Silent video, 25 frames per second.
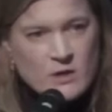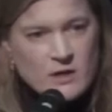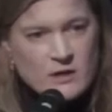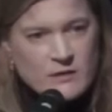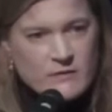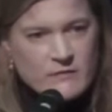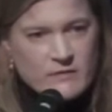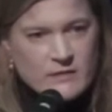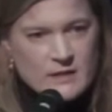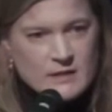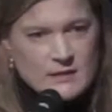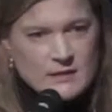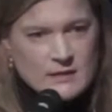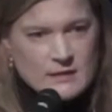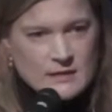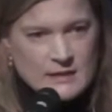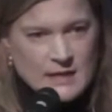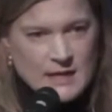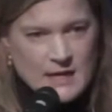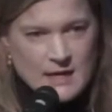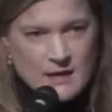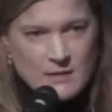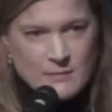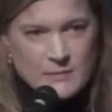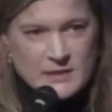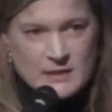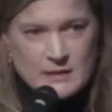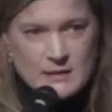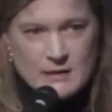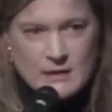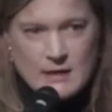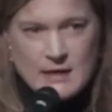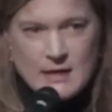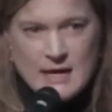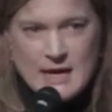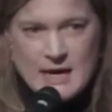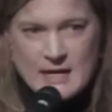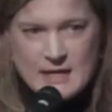of these steps
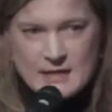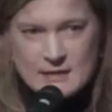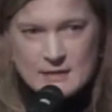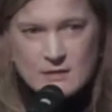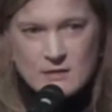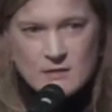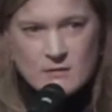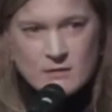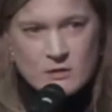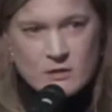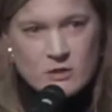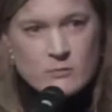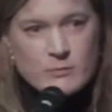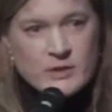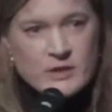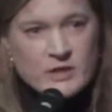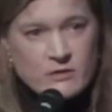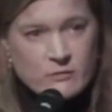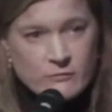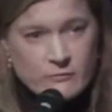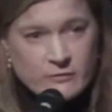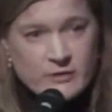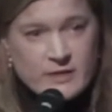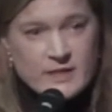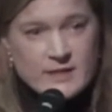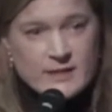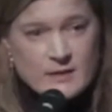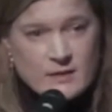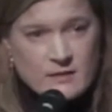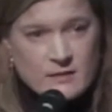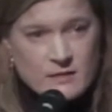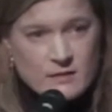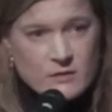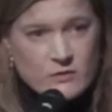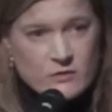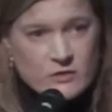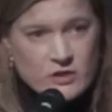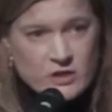has a little bit of risk
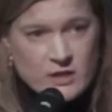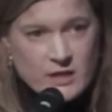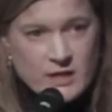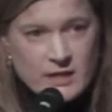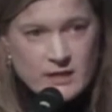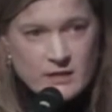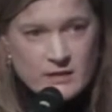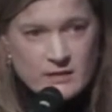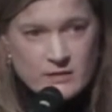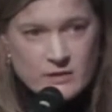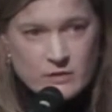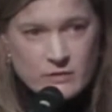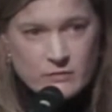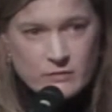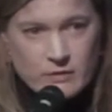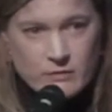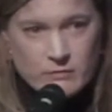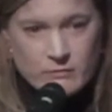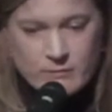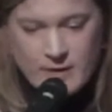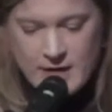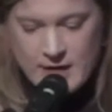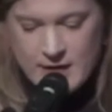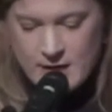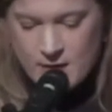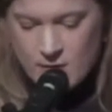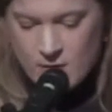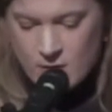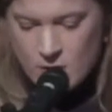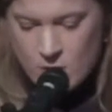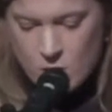associated to it, right?